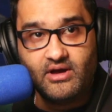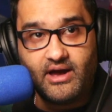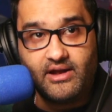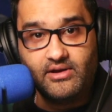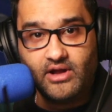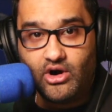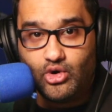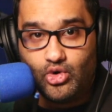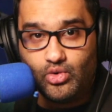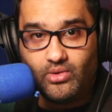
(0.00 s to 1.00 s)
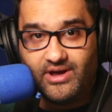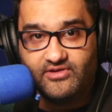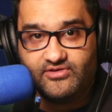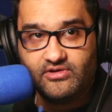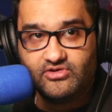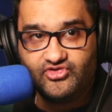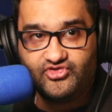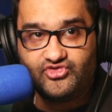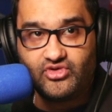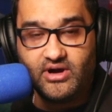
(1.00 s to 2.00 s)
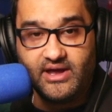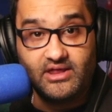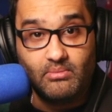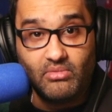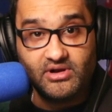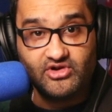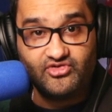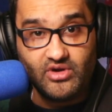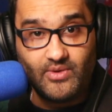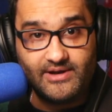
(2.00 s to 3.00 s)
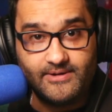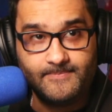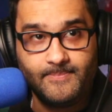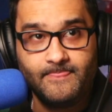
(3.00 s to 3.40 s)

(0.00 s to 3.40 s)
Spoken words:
and not always strong in the monetary value.